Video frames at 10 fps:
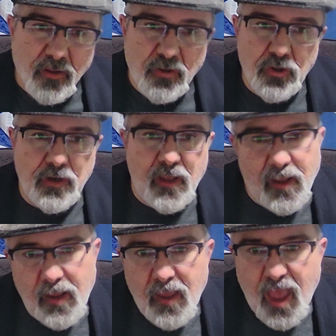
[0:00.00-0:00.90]
Good
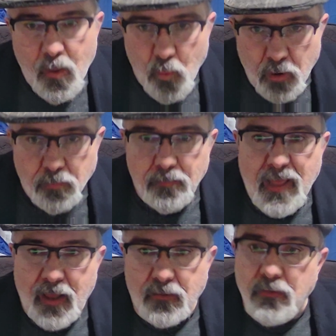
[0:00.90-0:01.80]
day, and welcome
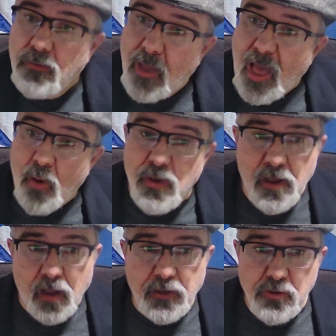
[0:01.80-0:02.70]
back to How We
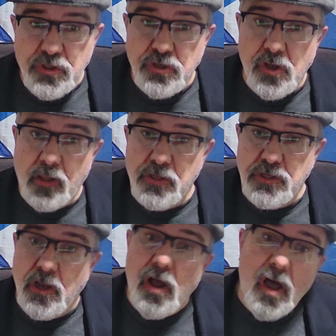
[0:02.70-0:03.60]
Got Here Genealogy.
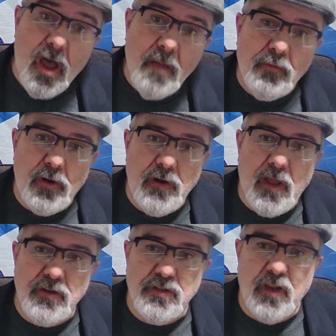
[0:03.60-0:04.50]
I'm Brian
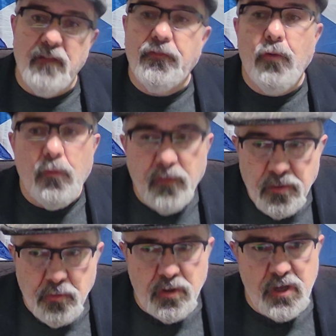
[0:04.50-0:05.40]
Nash, and for over
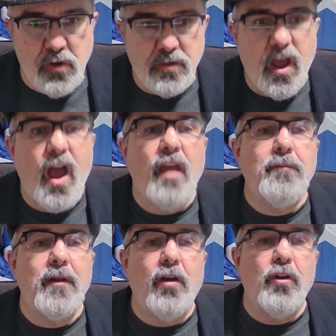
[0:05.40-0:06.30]
30 years, I've
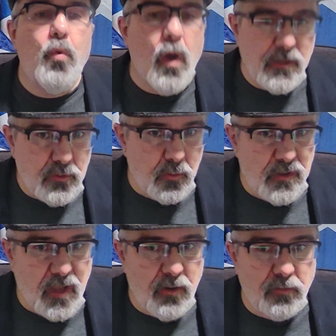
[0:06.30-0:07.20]
been on a quest to
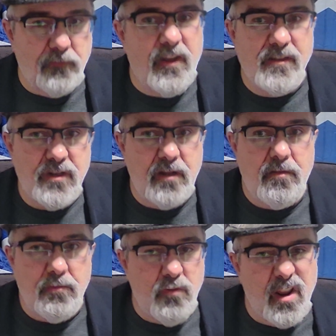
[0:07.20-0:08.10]
untangle the fascinating
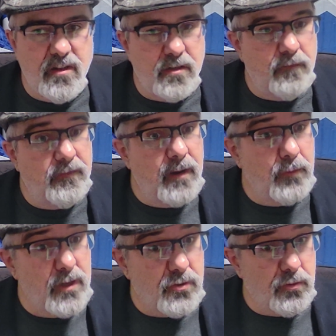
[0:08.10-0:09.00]
threads of family
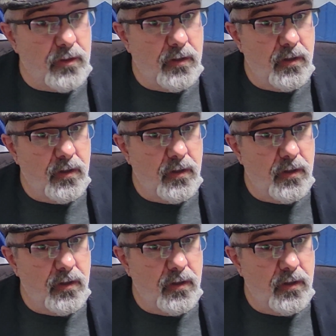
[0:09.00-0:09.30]
history.